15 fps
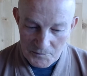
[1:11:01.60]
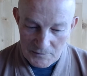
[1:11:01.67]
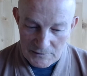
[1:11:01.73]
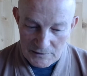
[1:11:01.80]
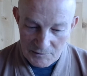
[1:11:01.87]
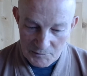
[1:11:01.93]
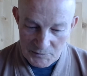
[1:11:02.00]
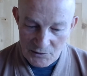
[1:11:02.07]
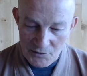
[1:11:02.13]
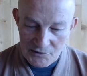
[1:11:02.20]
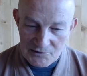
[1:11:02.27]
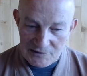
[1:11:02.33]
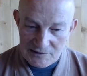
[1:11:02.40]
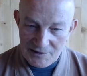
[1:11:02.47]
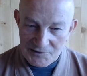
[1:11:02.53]
Because
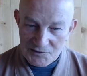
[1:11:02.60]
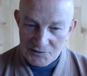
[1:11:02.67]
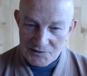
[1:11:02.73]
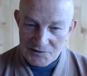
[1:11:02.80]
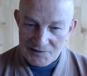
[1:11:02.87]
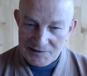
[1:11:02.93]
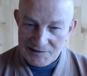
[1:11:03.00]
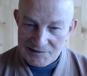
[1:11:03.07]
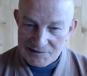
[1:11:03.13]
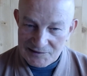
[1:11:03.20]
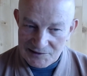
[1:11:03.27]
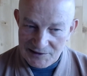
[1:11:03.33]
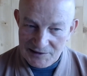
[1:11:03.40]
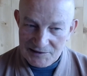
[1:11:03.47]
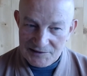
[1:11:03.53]
he does not see the
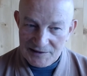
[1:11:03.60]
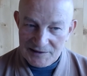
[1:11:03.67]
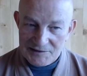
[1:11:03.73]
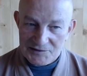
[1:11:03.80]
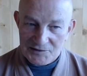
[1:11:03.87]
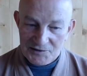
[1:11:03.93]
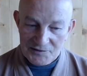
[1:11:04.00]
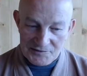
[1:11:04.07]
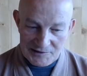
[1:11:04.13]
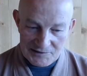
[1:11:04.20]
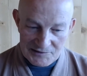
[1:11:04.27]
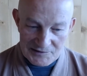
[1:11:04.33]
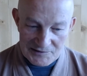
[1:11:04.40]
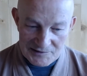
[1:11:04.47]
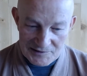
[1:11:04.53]
real nature of
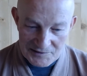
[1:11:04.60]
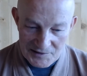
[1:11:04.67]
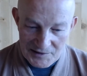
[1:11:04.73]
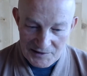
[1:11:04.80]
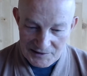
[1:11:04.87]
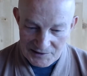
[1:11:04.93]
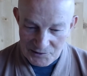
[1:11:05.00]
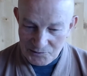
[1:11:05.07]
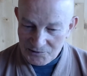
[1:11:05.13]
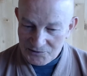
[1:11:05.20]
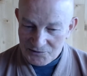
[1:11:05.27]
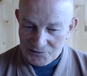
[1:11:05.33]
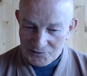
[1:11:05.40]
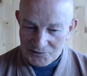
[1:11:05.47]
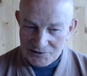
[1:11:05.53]
existence, he wants
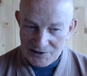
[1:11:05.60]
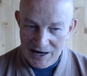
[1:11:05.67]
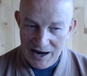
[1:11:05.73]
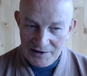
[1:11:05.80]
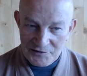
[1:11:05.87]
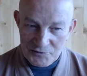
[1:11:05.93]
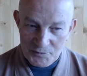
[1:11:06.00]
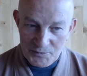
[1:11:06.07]
to grasp.